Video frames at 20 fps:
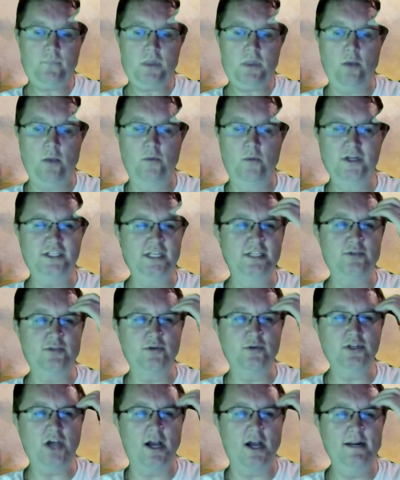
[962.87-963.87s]
Which, since we're
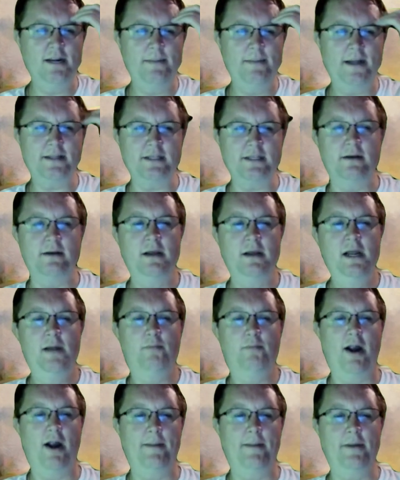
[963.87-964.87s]
talking about the
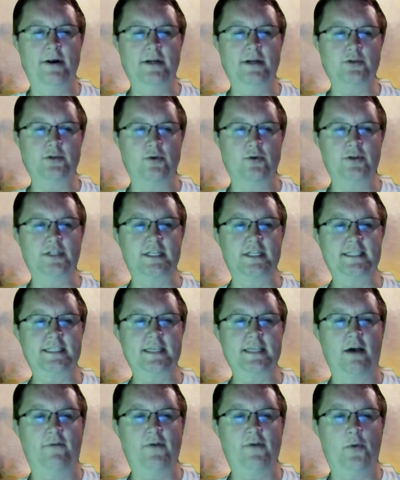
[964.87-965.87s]
primary source
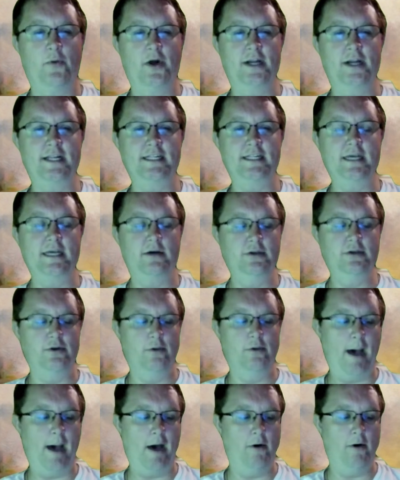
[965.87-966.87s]
itself, I wanted to tell you
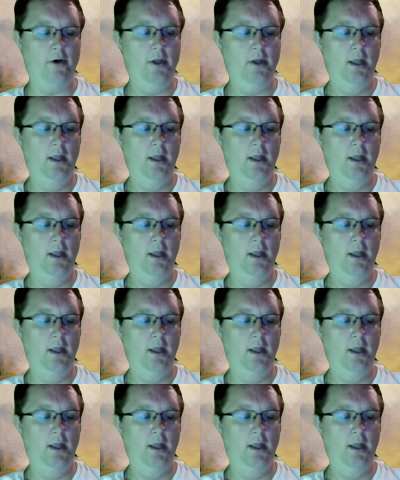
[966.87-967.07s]
about.